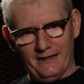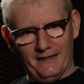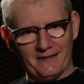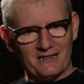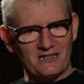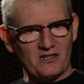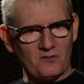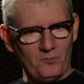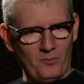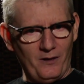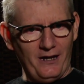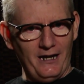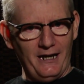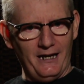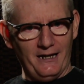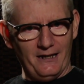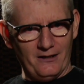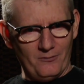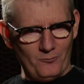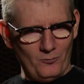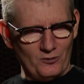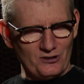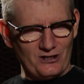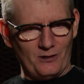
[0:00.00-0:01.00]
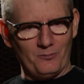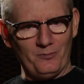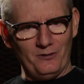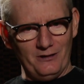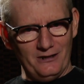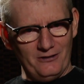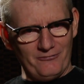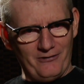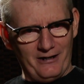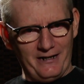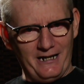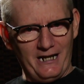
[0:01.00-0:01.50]
and Spain, which I
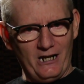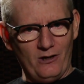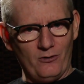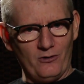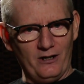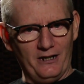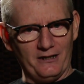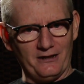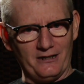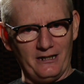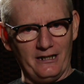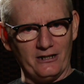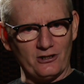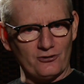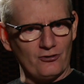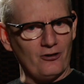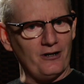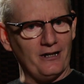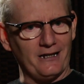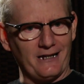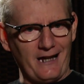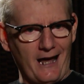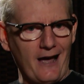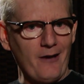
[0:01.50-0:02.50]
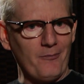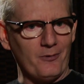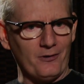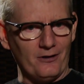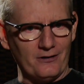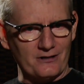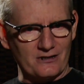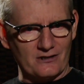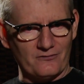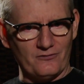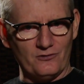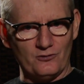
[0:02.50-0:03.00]
believe right now are like the electronic
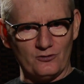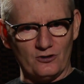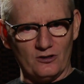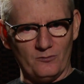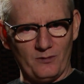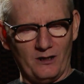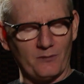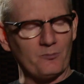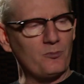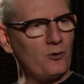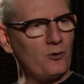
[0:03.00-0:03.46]
capitals of Europe. Like